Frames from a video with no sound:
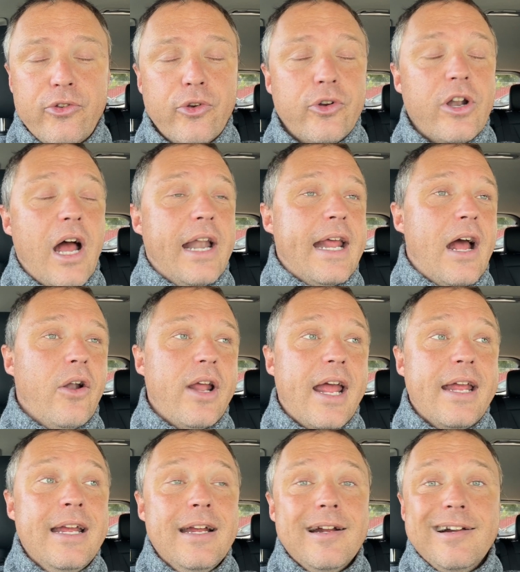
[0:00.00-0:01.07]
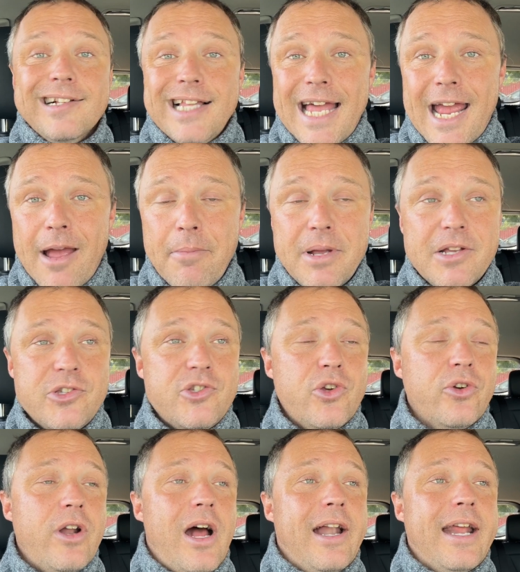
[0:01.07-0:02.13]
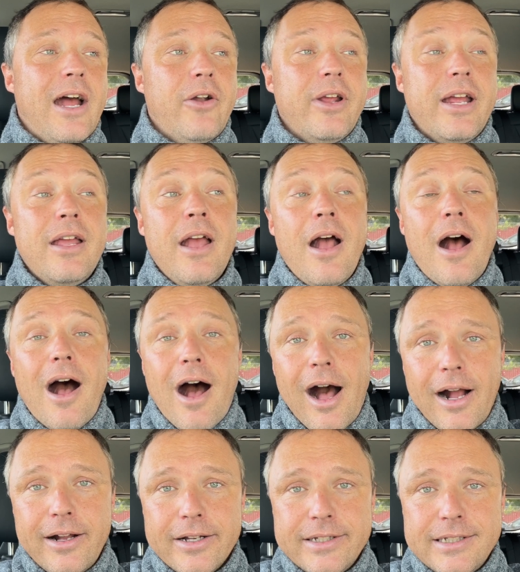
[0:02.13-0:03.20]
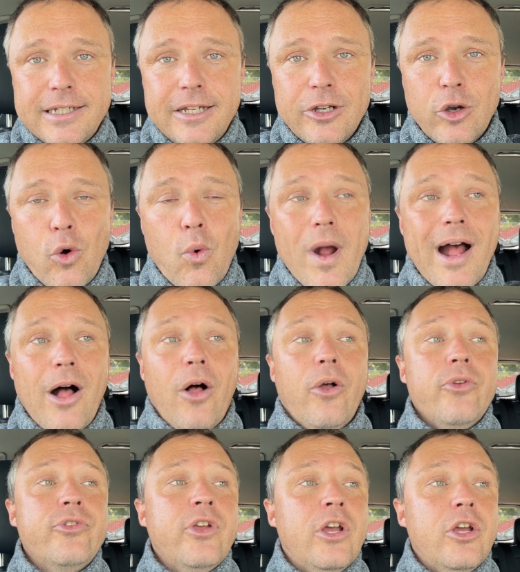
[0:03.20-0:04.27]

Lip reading: You're not out at Glamis. You're not out at Ocotillo Wells.